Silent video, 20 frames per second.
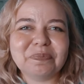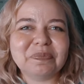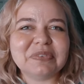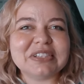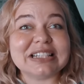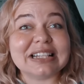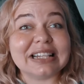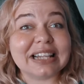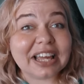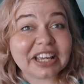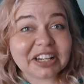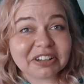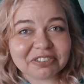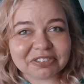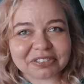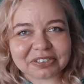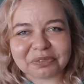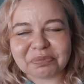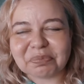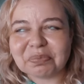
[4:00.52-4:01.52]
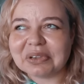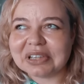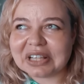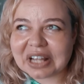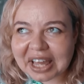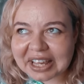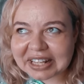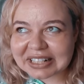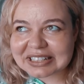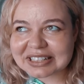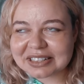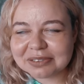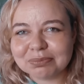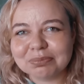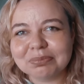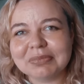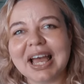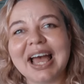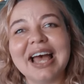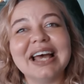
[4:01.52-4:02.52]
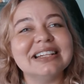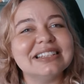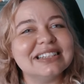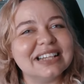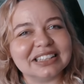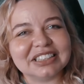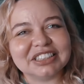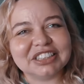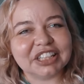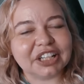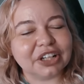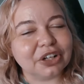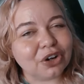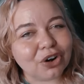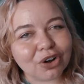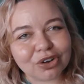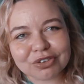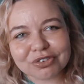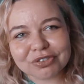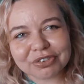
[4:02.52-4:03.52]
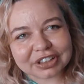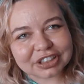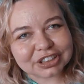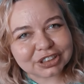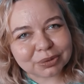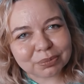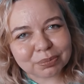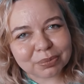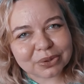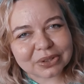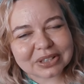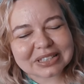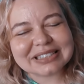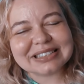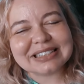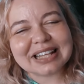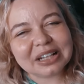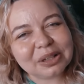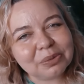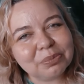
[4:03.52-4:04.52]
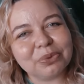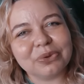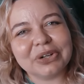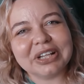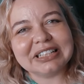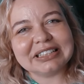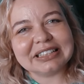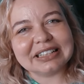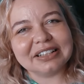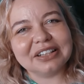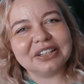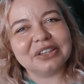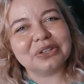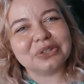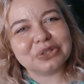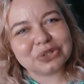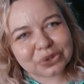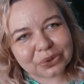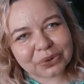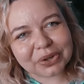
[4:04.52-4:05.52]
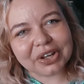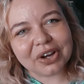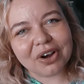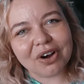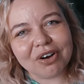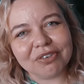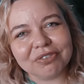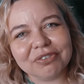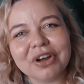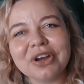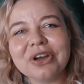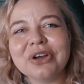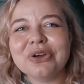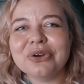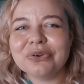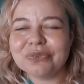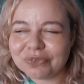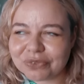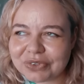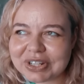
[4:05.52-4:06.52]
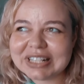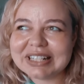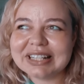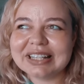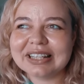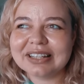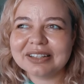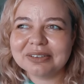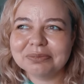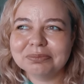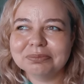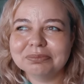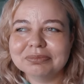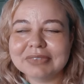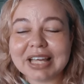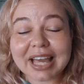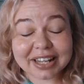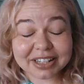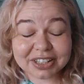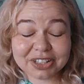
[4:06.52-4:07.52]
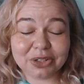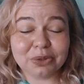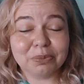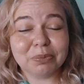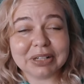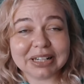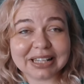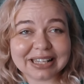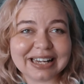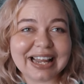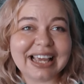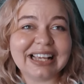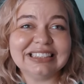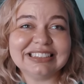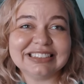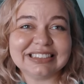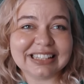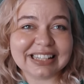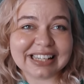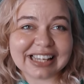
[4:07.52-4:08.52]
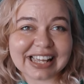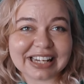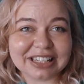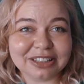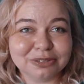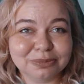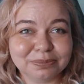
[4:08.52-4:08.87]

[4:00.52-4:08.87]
delightful, light, and touching nonfiction book celebrating the joy of reading and human connection again.